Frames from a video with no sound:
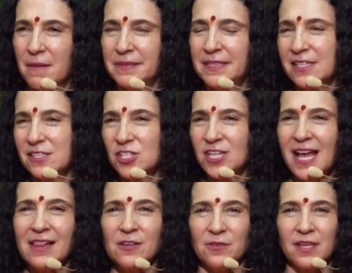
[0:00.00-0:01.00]
But that's
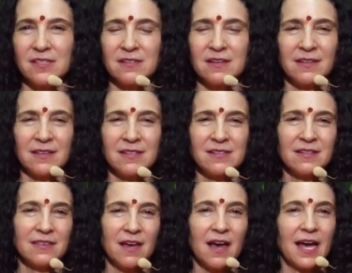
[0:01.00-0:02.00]
shallow. That's not
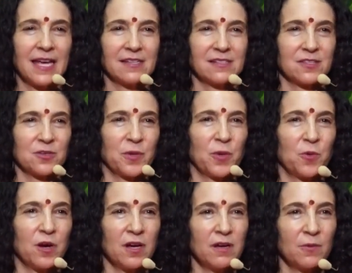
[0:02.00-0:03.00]
the highest that we
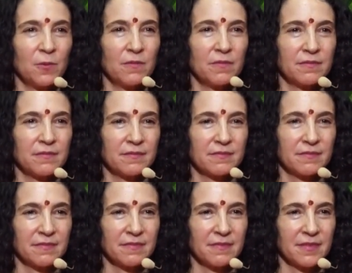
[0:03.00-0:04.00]
want.
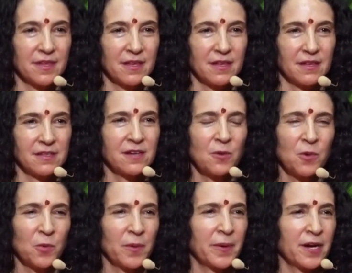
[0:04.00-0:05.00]
It's not
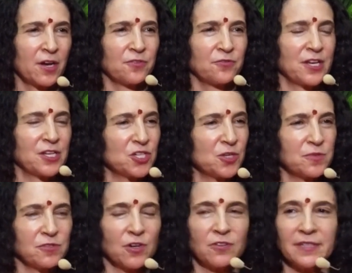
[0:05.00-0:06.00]
what we want our
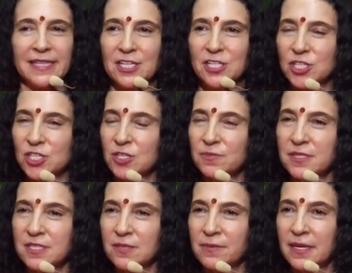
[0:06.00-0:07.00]
friendships or our
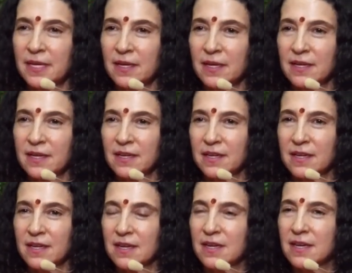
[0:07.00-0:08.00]
relationships to be.
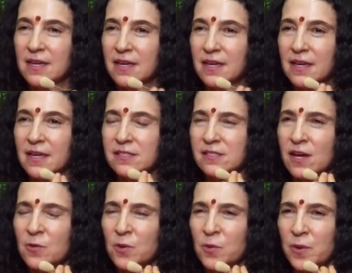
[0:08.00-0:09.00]
It's
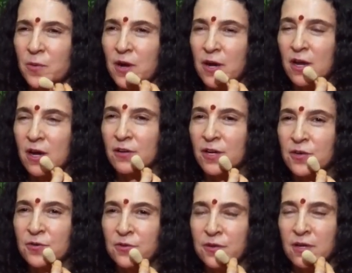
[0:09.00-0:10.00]
not what we want our
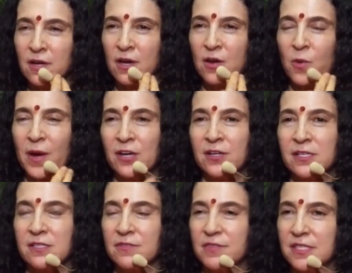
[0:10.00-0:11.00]
own
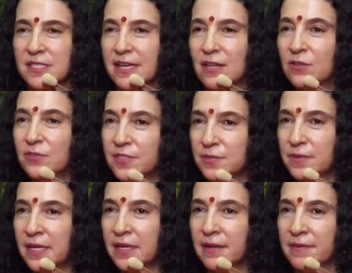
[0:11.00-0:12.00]
awareness of the self to
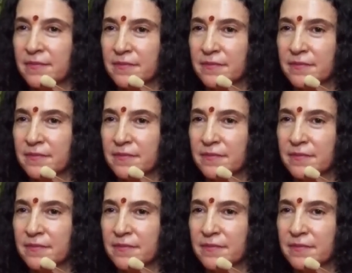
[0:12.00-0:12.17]
be.